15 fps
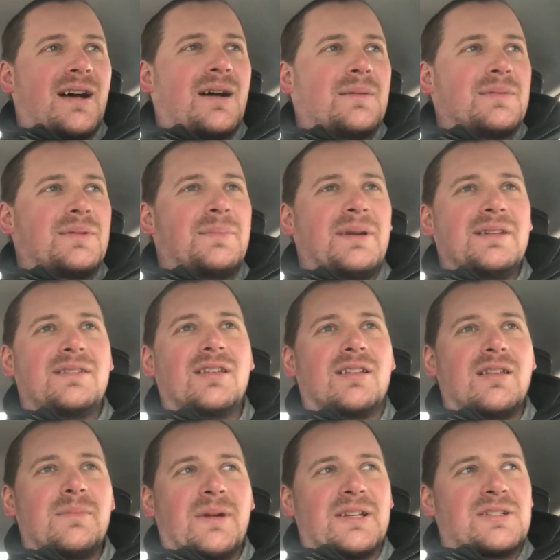So
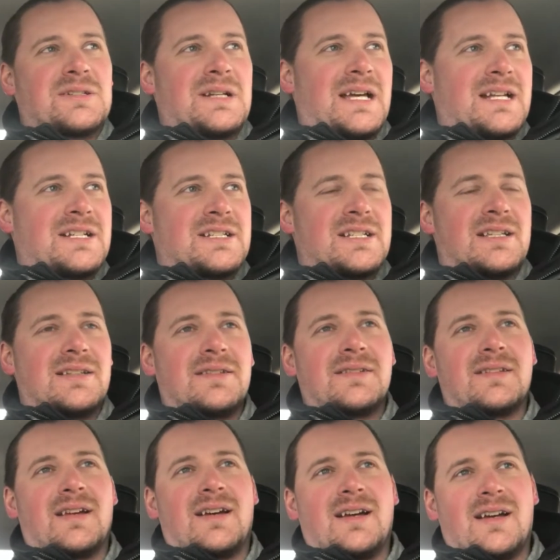basically my strategy
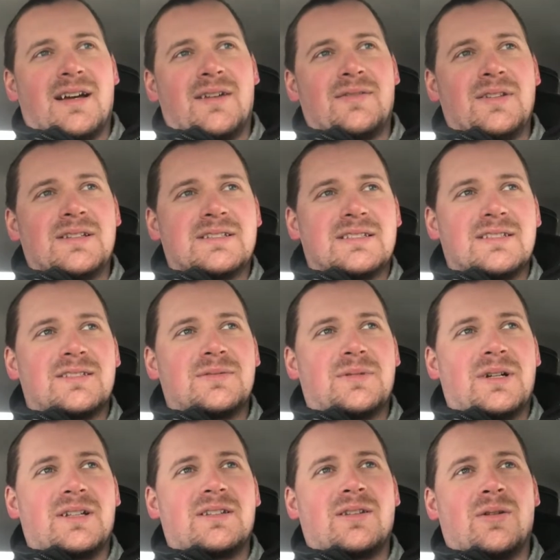is I've listened to
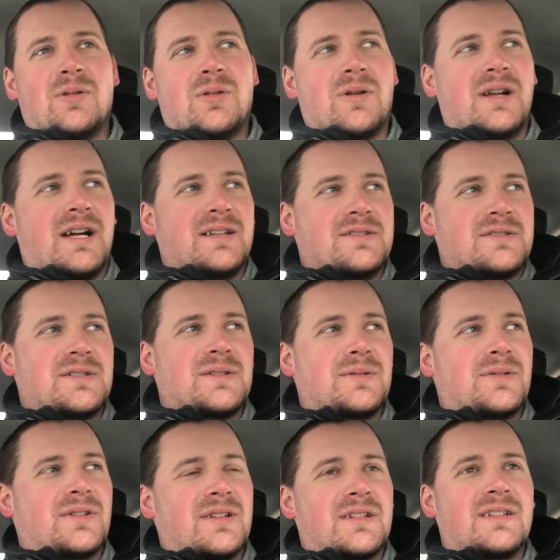what local guys are
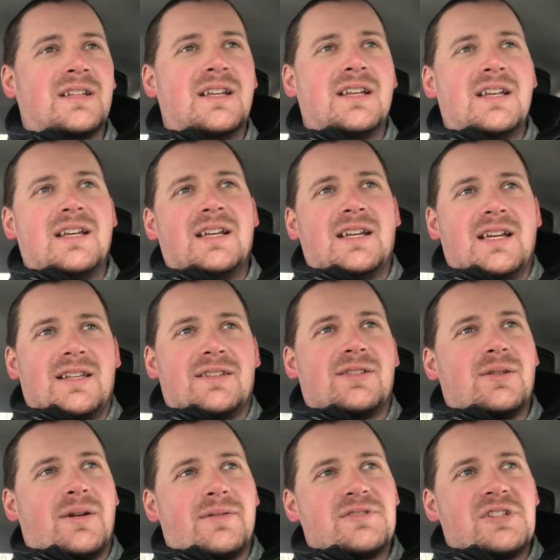using, and
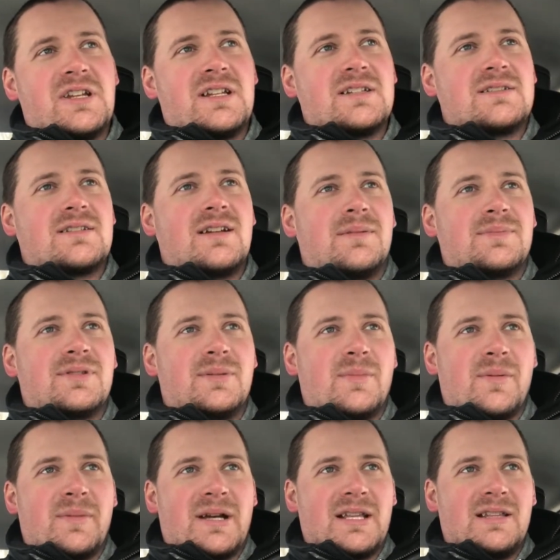so I've changed up
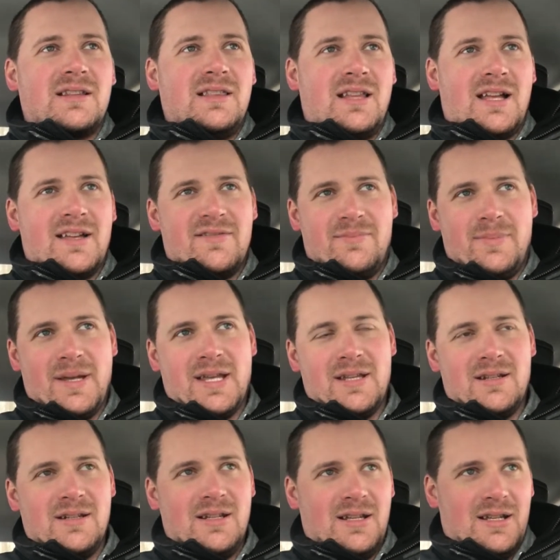some of my live bait.